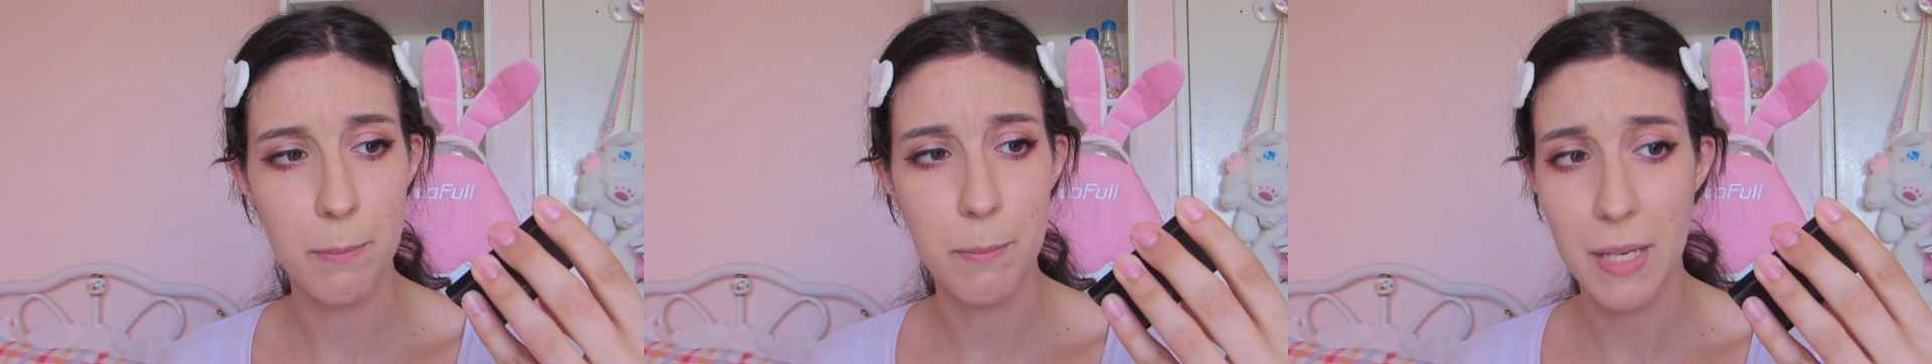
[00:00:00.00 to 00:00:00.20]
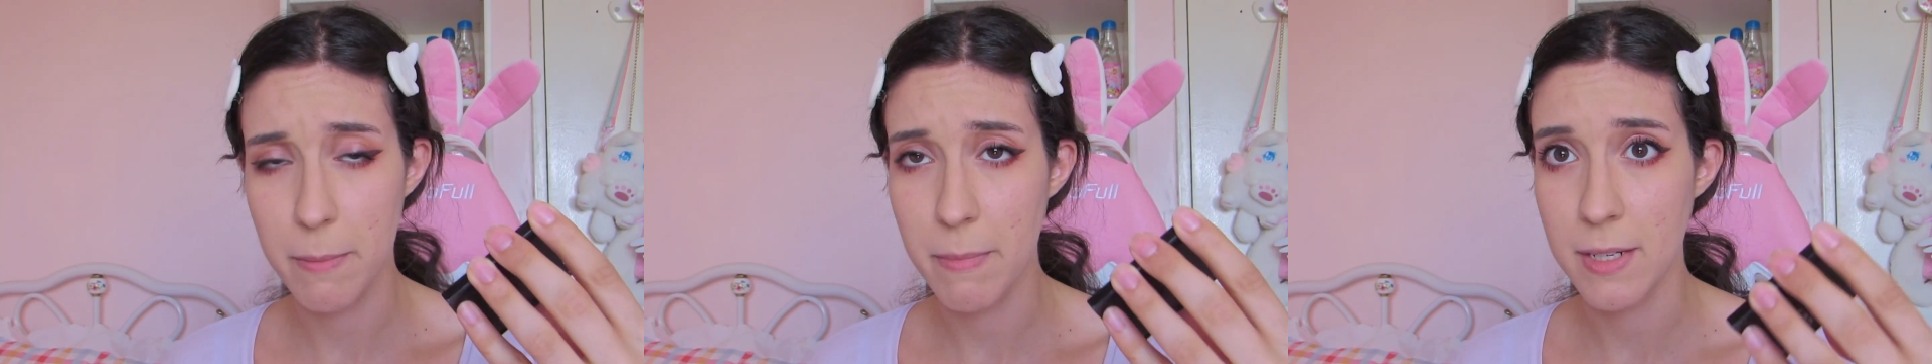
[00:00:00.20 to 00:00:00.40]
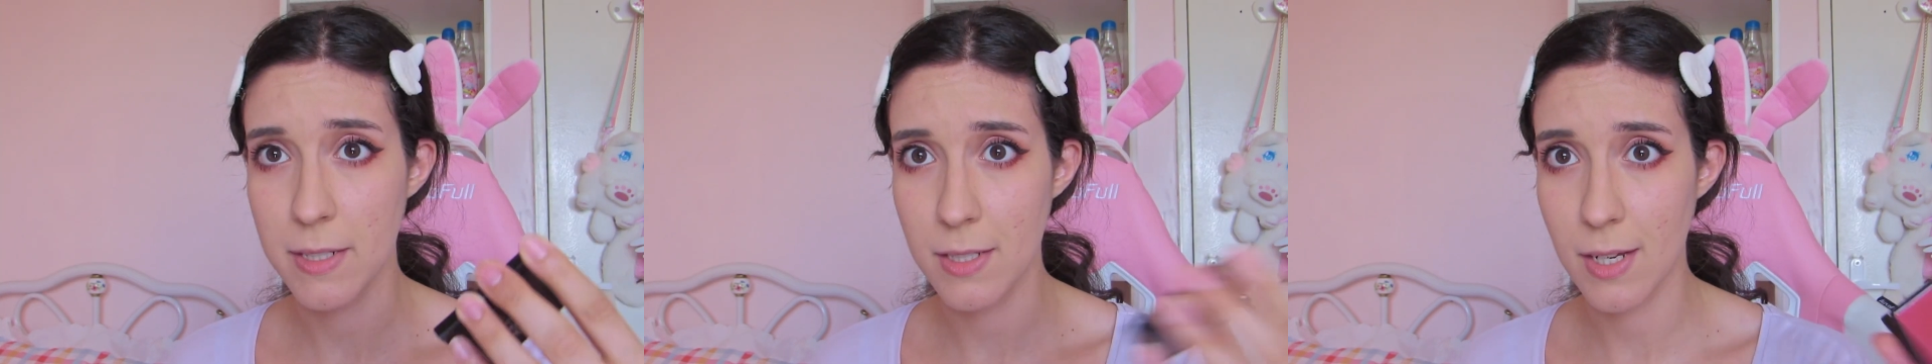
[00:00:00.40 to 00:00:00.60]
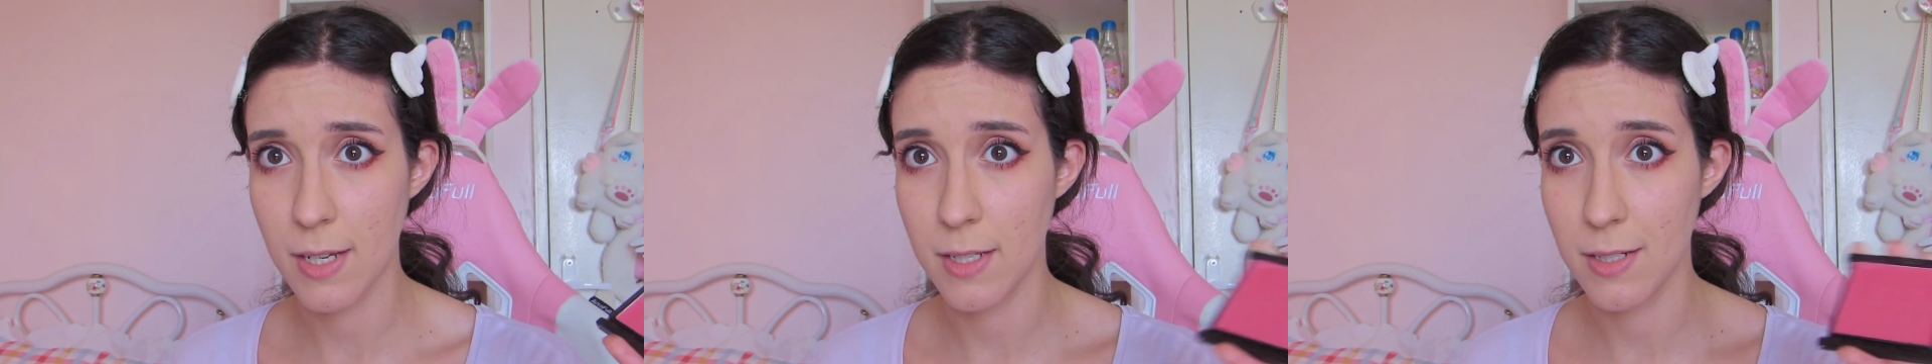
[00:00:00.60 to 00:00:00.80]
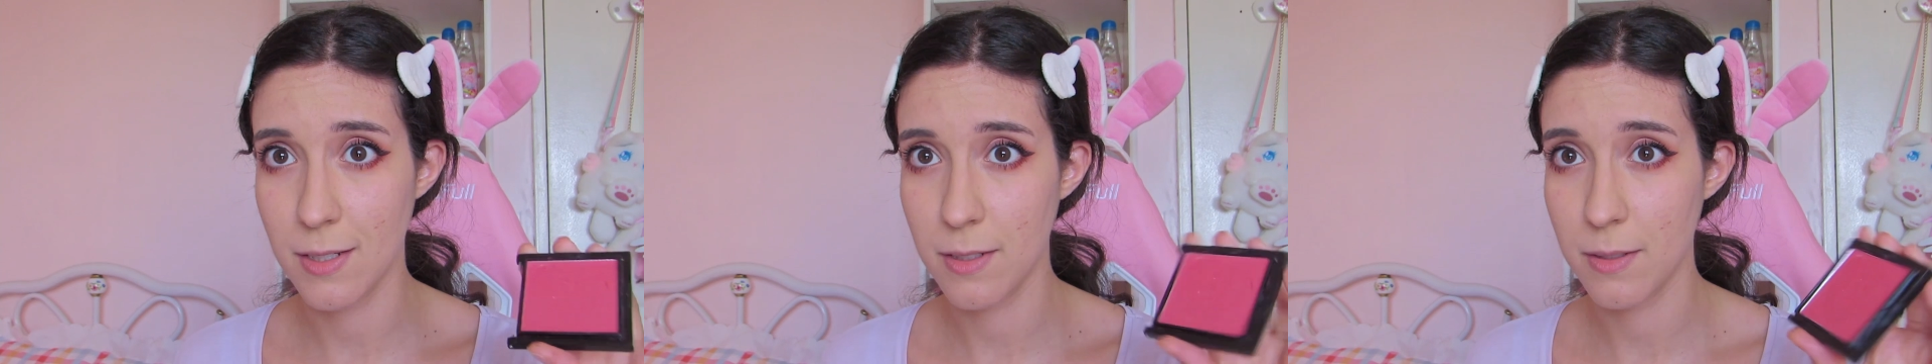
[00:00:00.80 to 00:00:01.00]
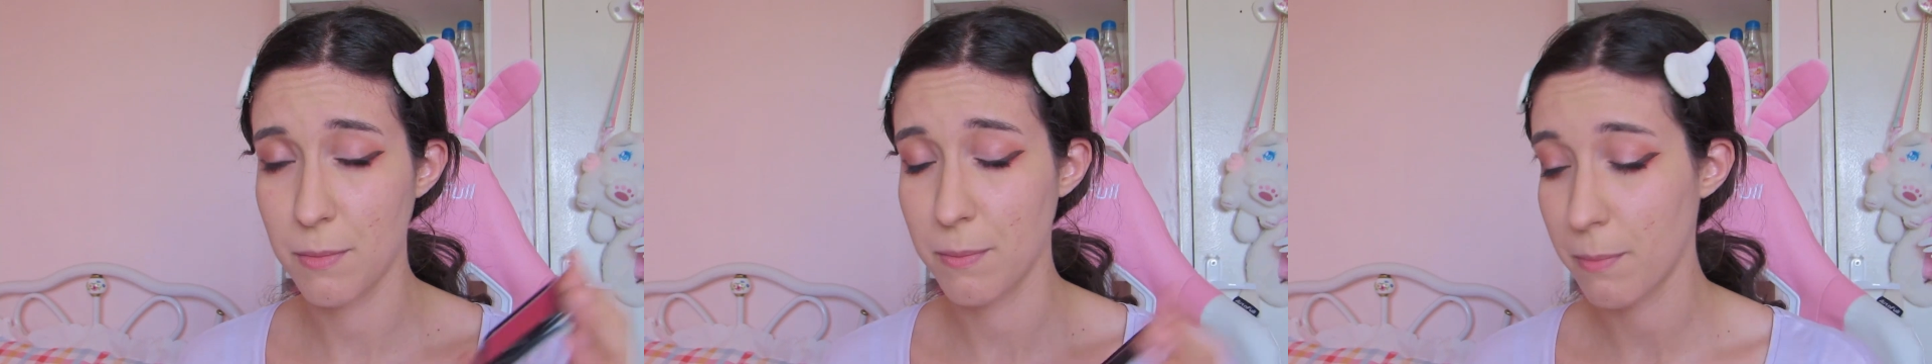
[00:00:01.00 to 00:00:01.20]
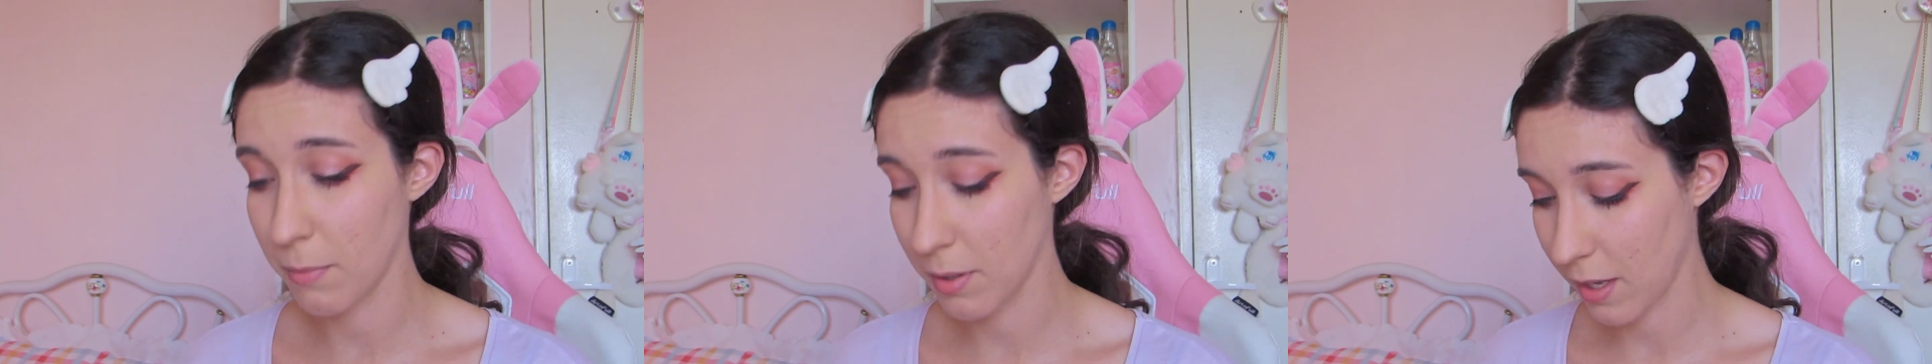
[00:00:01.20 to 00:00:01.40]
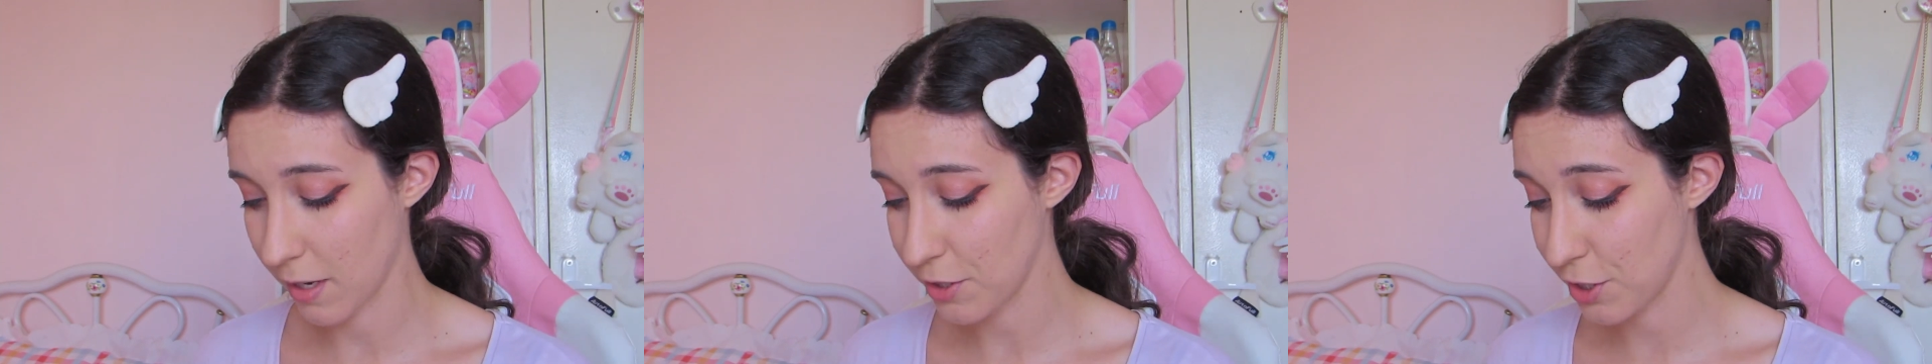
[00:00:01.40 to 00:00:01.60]
pigmented
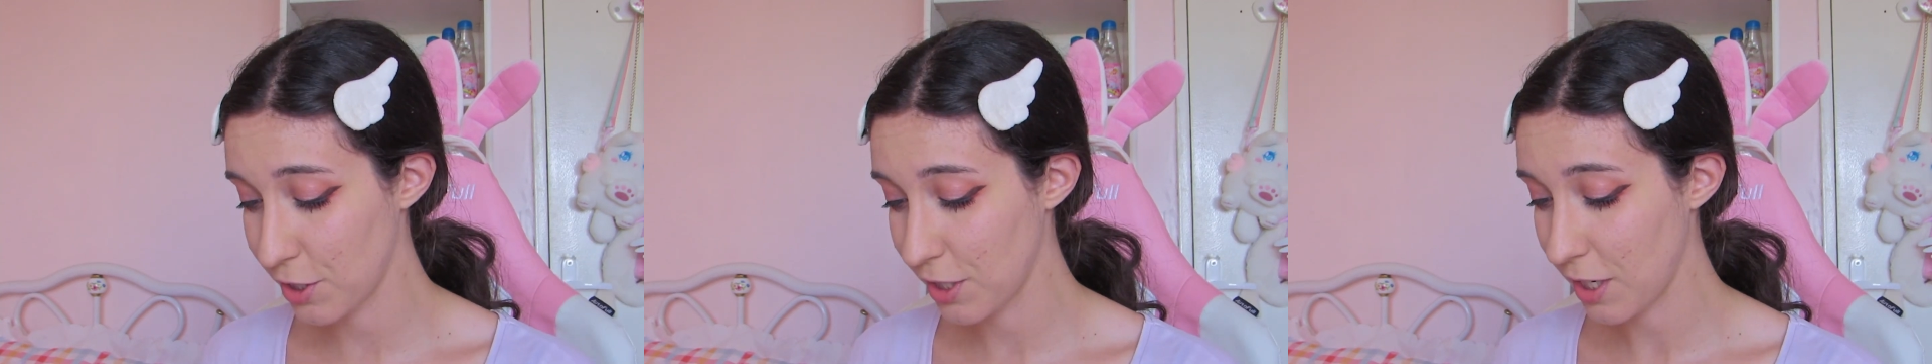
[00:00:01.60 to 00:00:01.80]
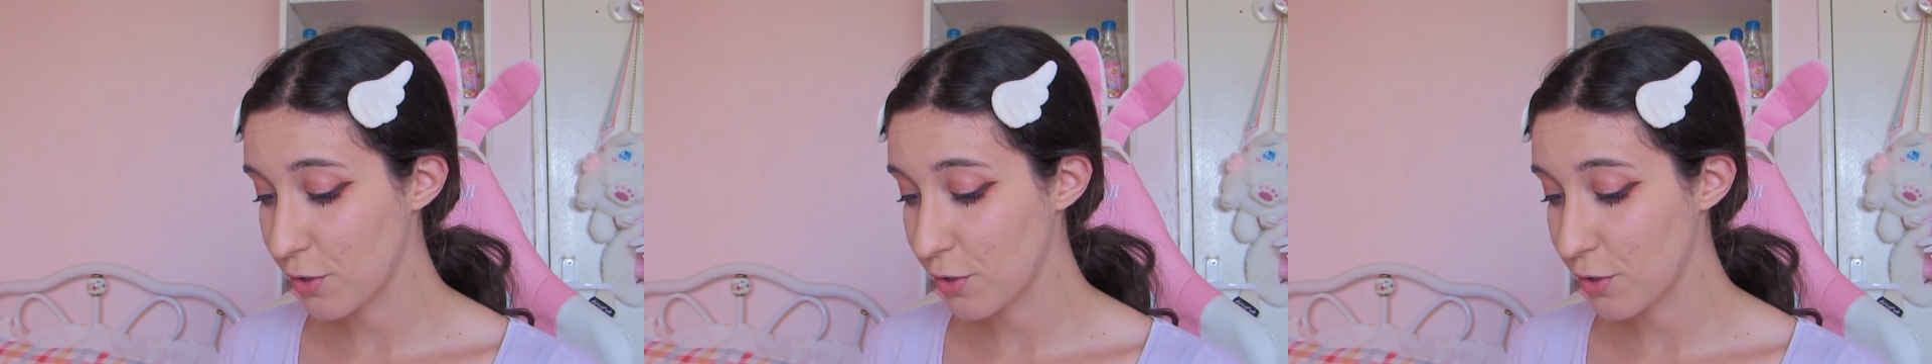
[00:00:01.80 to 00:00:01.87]
blush.